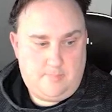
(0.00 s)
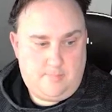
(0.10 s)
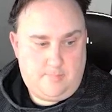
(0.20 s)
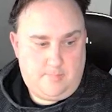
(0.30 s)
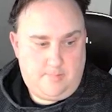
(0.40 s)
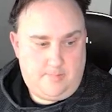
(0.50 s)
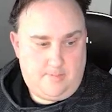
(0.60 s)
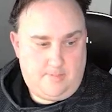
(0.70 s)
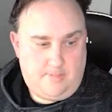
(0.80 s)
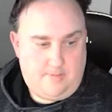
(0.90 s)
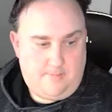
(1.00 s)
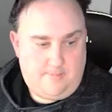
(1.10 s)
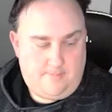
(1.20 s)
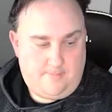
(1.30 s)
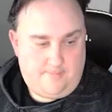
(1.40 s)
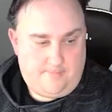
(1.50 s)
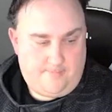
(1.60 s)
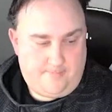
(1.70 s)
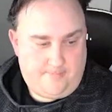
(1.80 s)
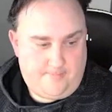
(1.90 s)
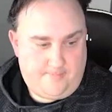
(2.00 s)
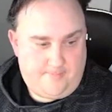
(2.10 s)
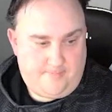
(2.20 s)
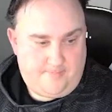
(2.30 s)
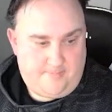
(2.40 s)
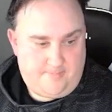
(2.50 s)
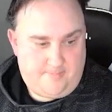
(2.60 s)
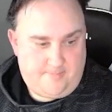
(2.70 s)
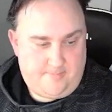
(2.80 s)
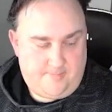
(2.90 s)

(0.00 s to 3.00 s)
(silent)